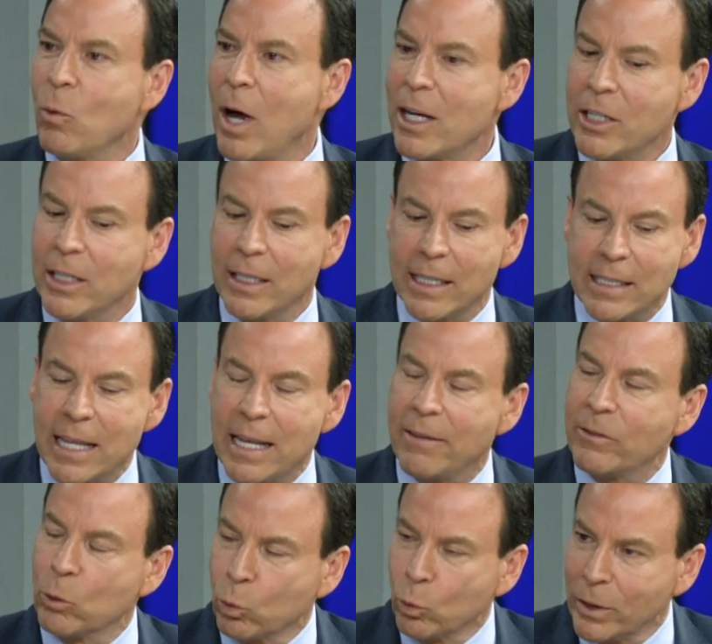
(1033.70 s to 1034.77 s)
watching this and they
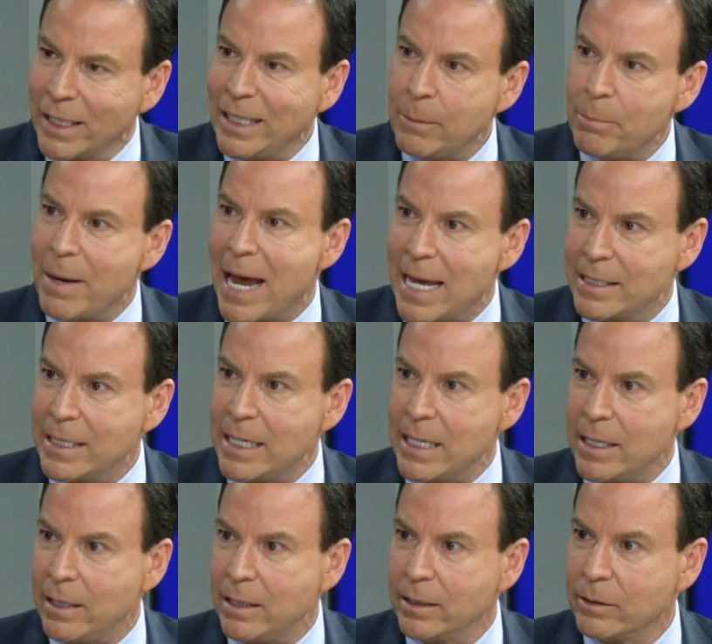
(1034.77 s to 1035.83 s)
have the really bad
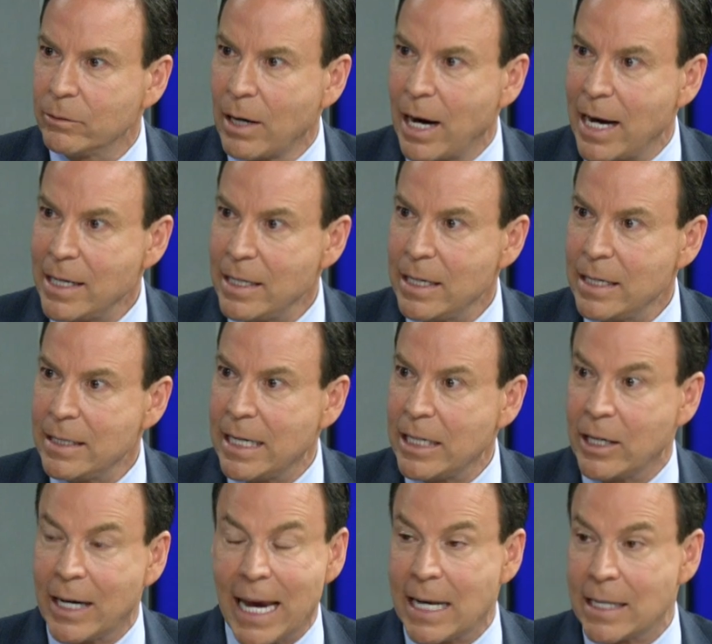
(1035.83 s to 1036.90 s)
teeth, right, that
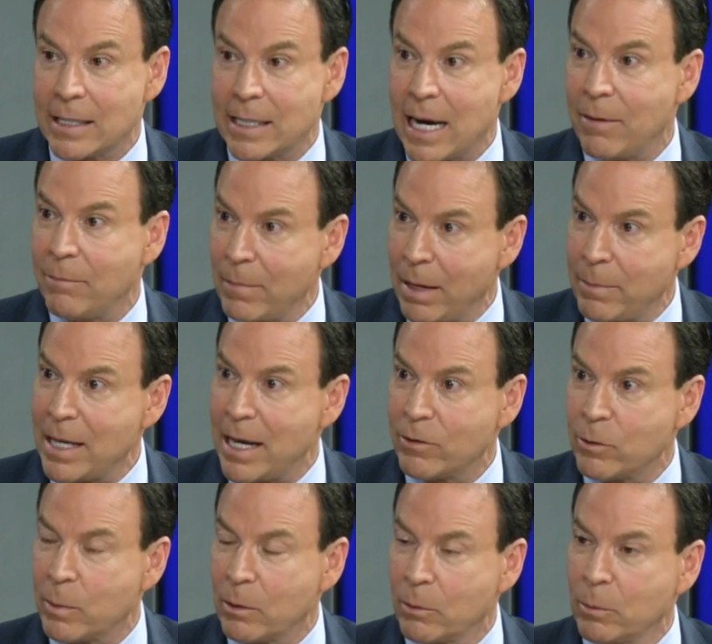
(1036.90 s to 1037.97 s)
you can't save, maybe they have
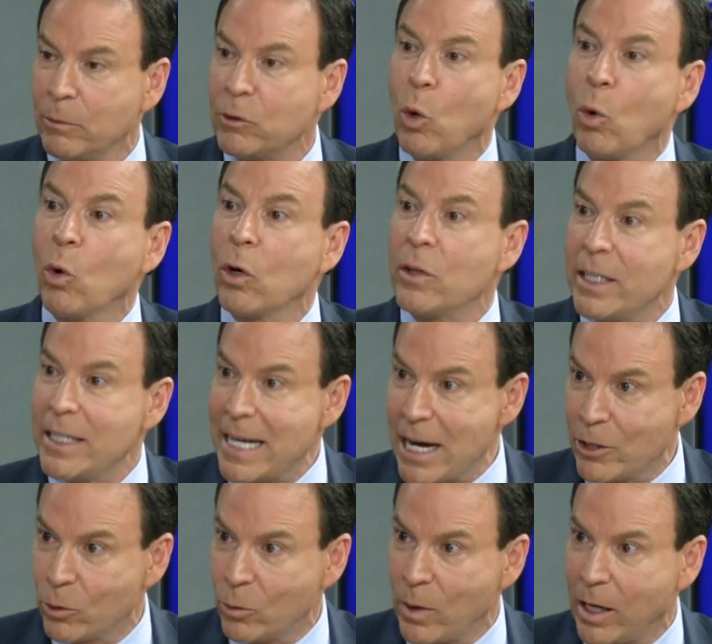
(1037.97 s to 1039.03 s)
to be removed, or the
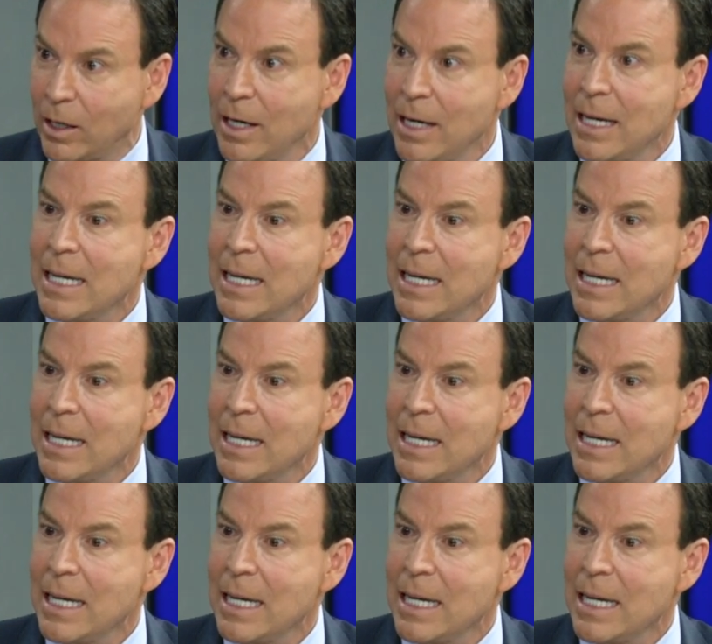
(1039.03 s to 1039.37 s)
denture wear,